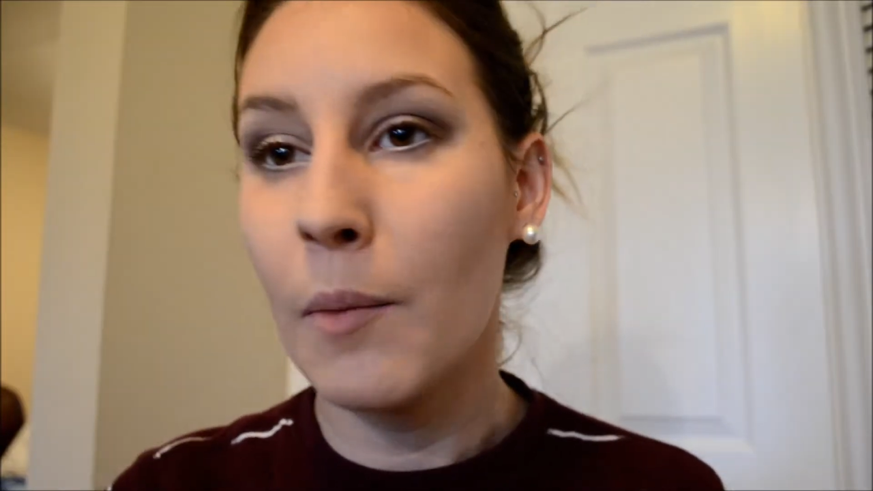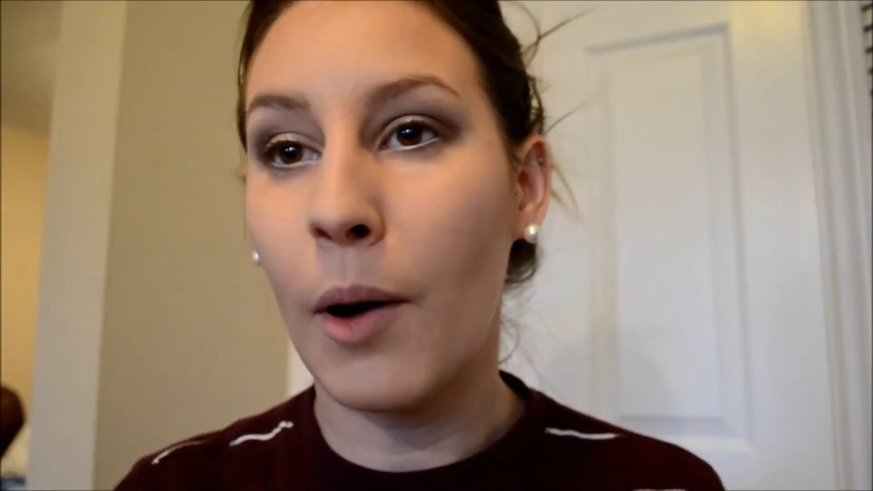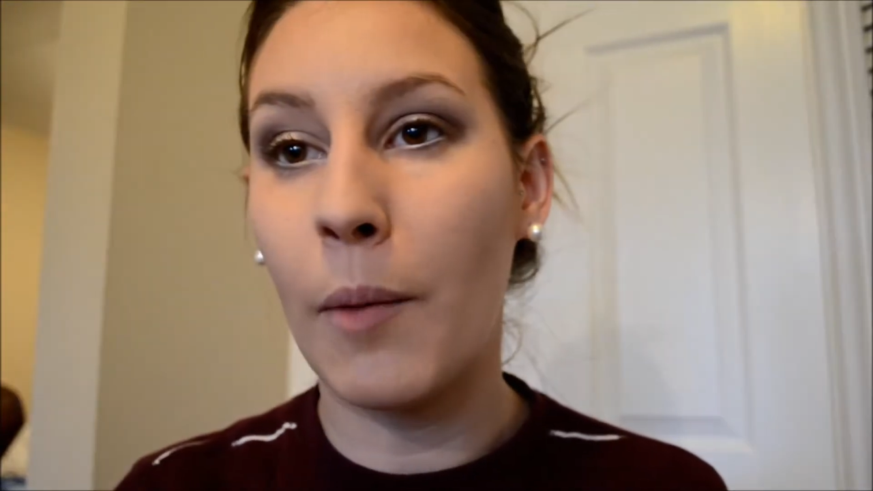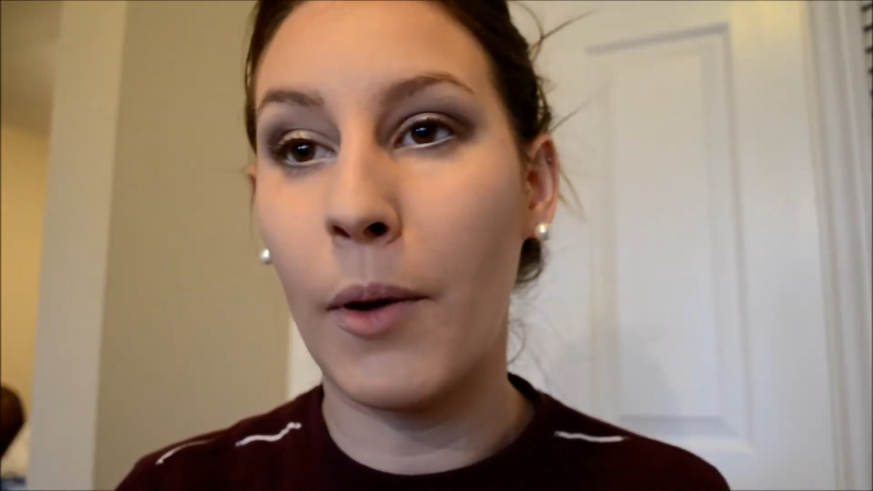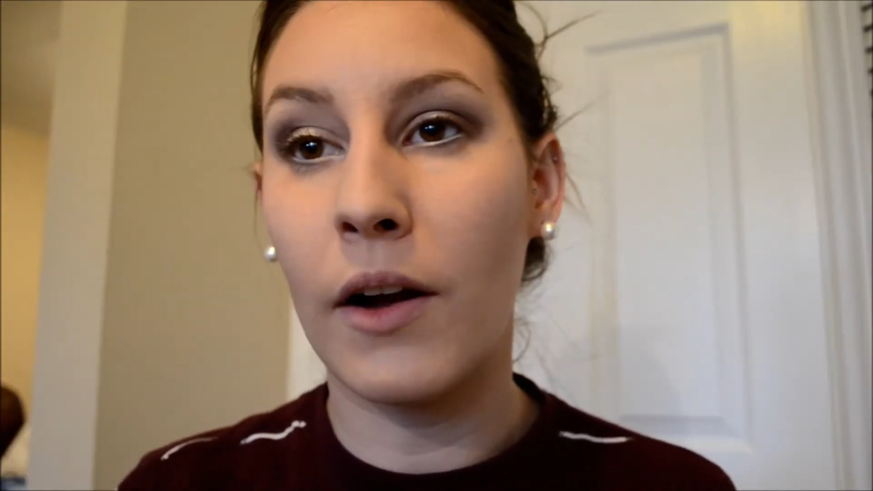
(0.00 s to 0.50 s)

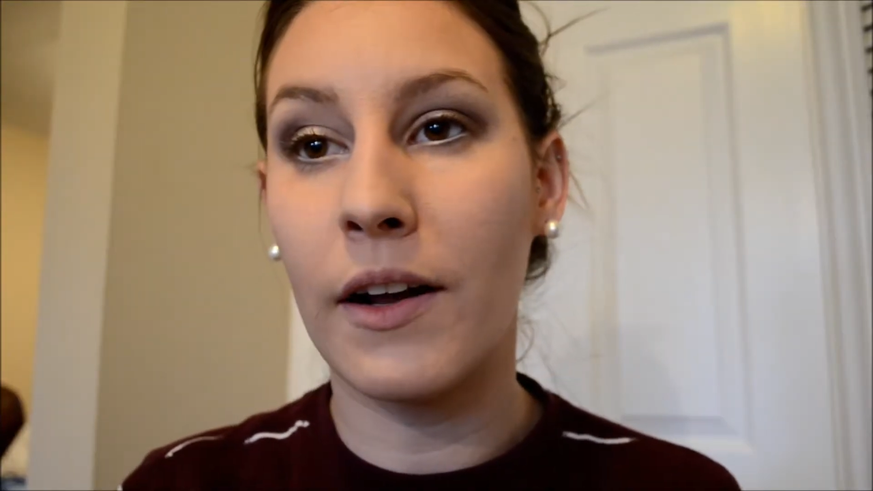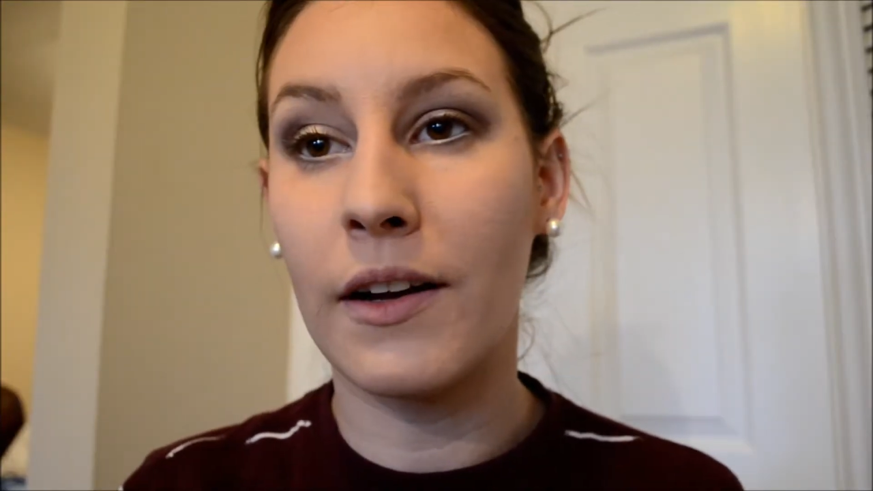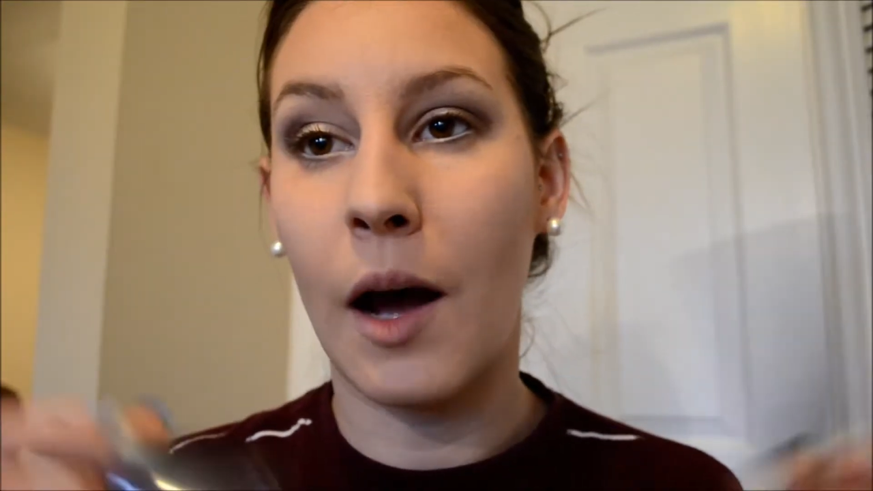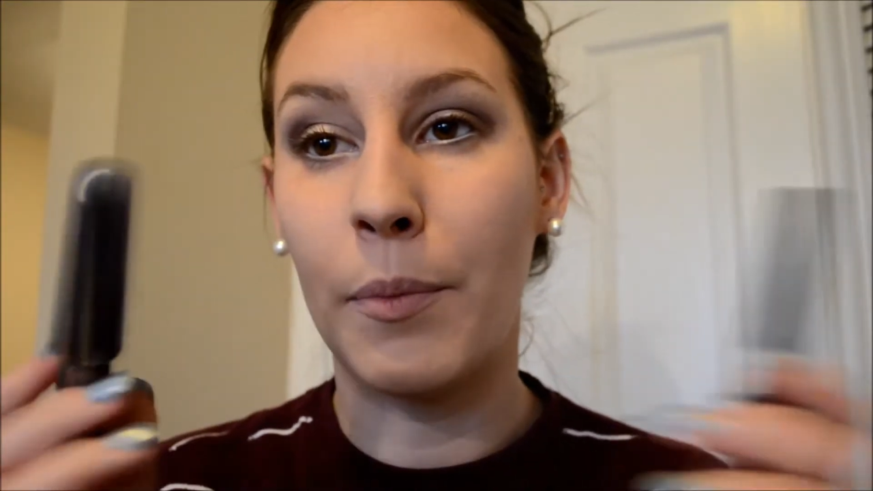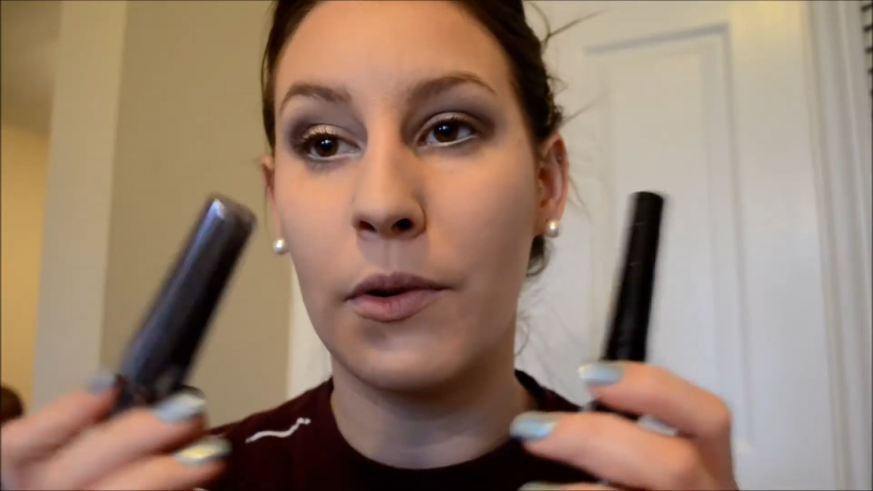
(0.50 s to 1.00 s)
pop on a
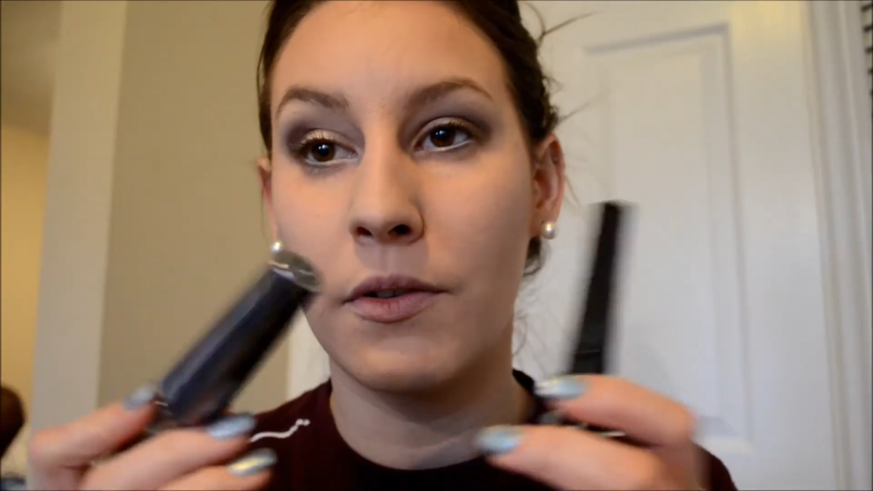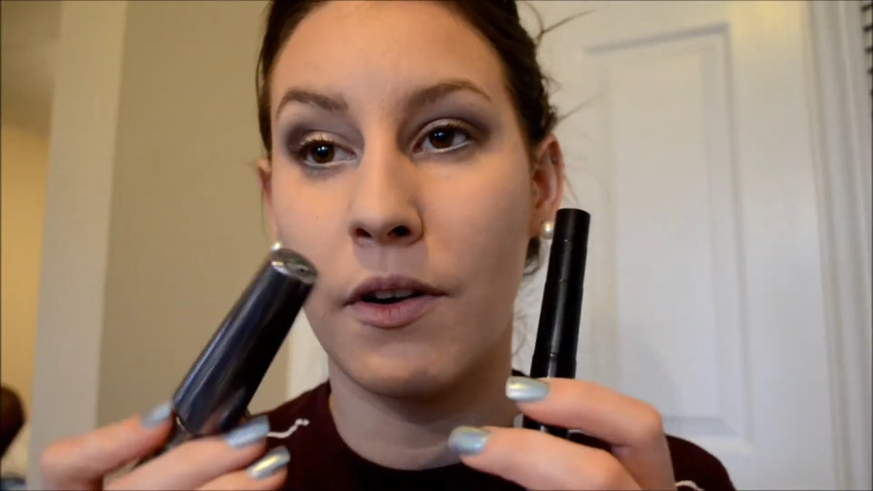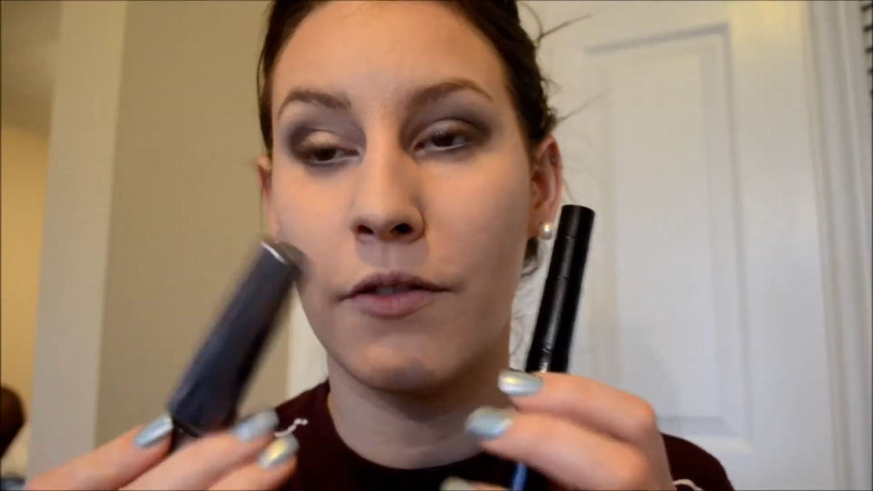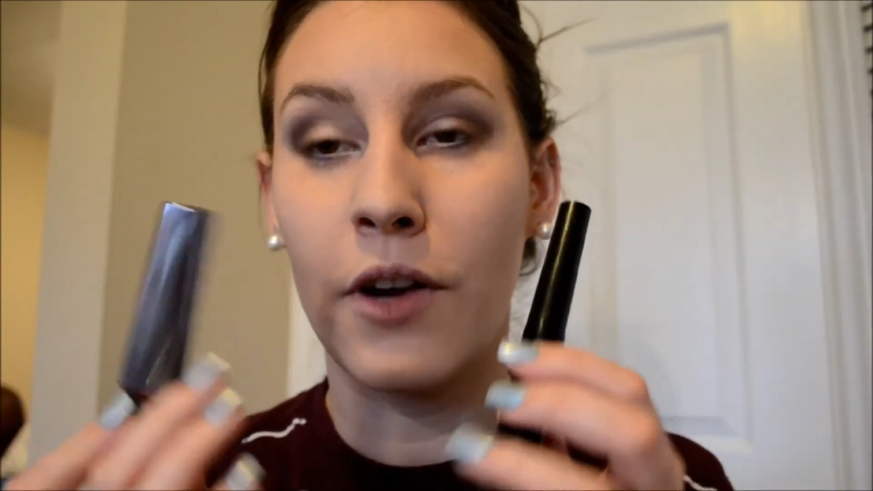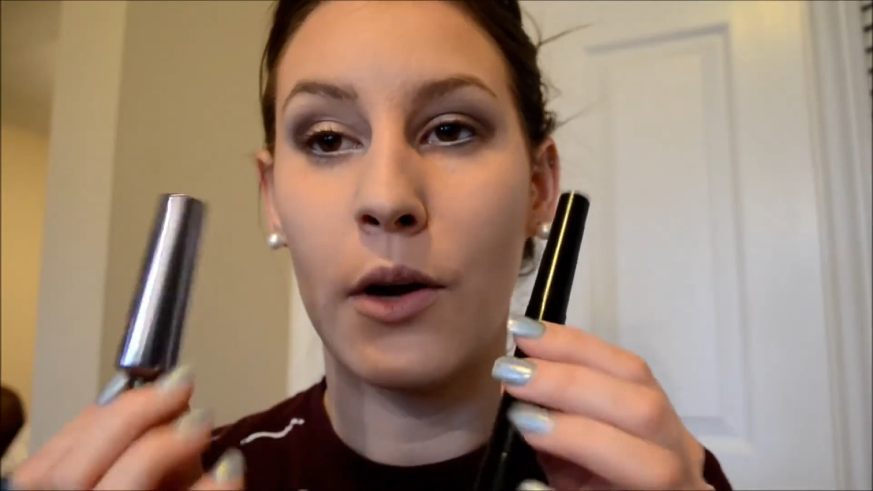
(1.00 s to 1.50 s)
couple
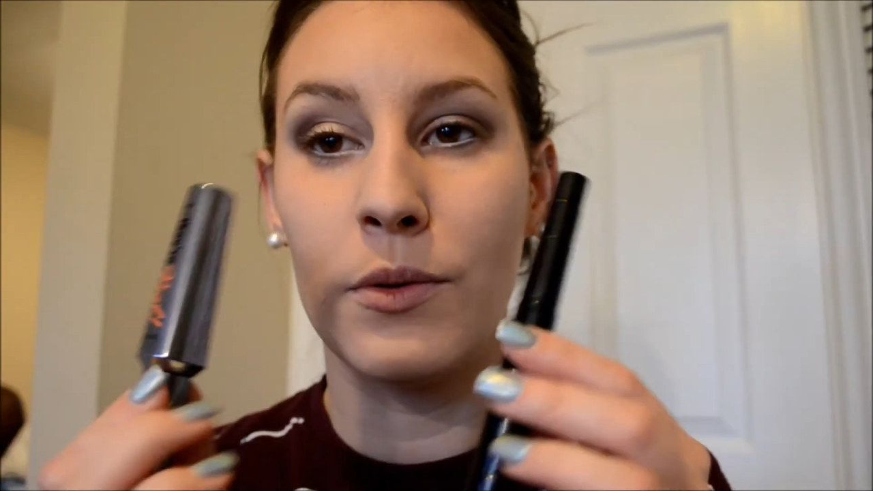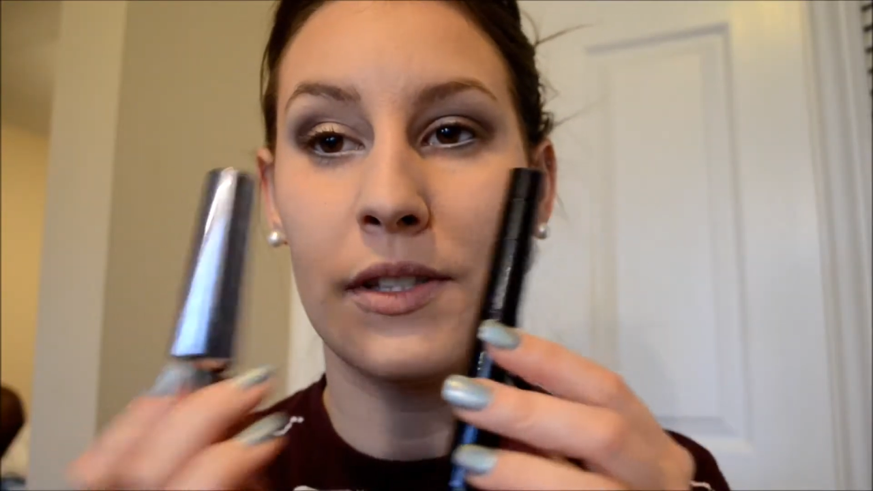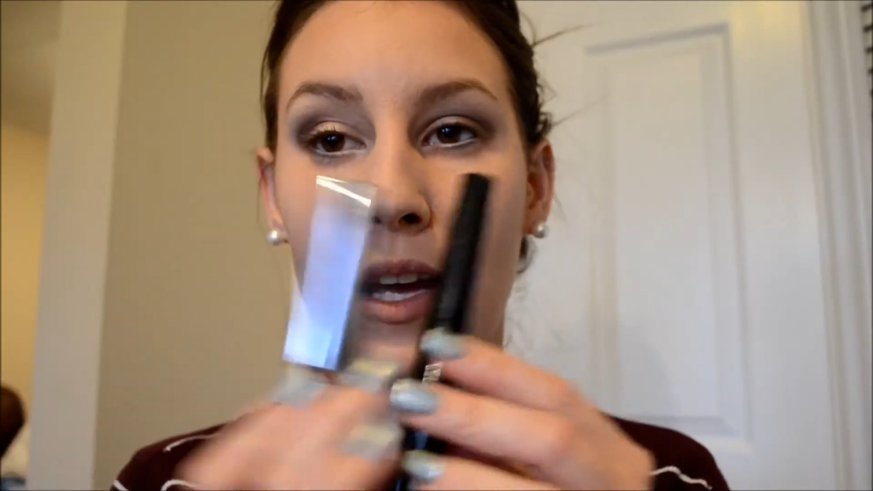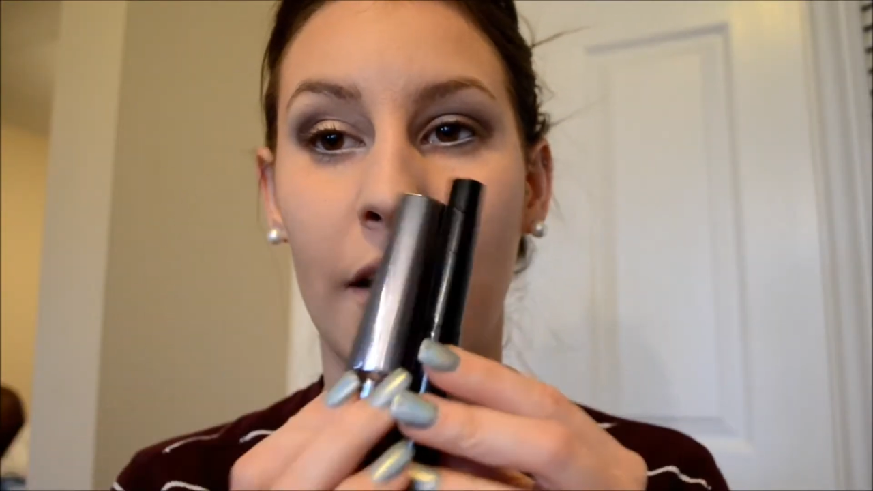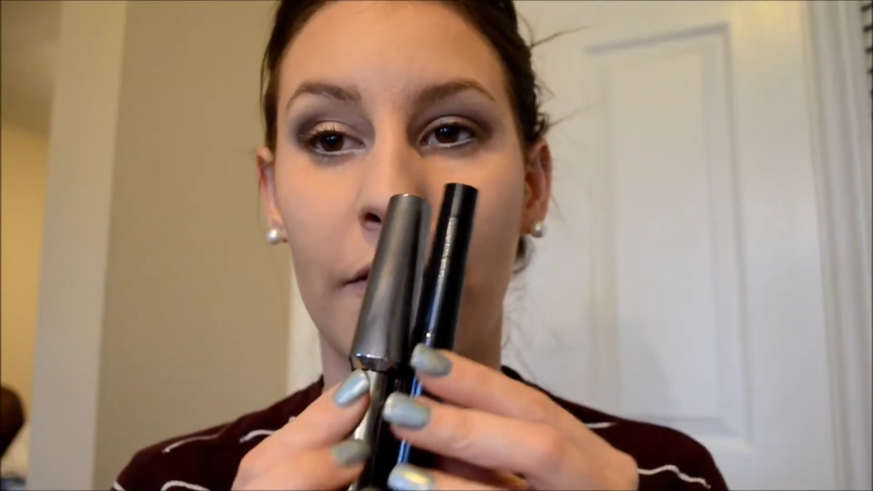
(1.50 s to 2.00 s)
of
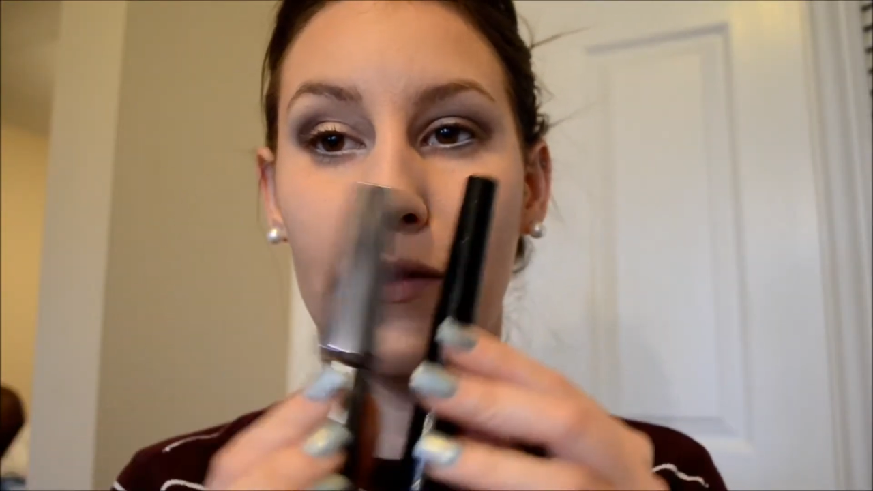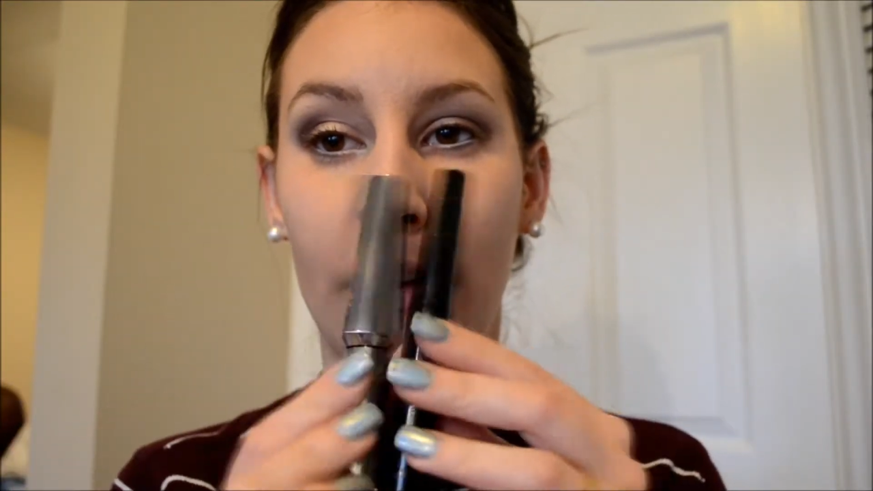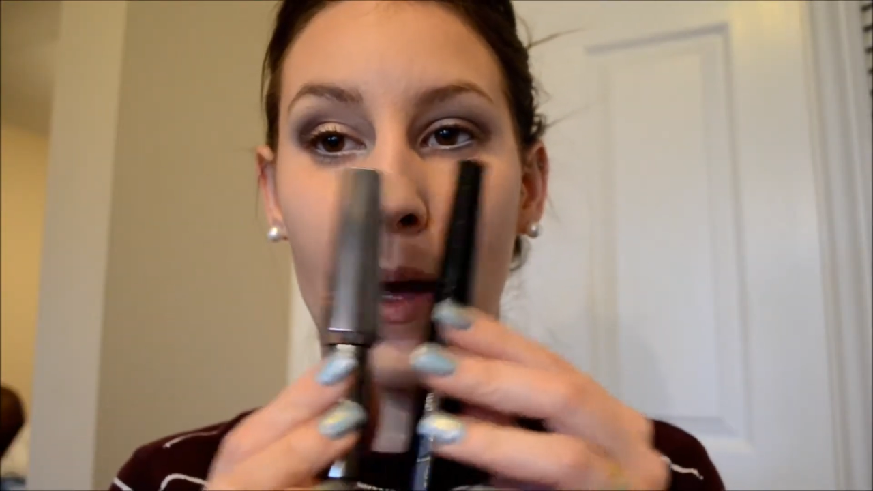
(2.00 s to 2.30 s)
coats of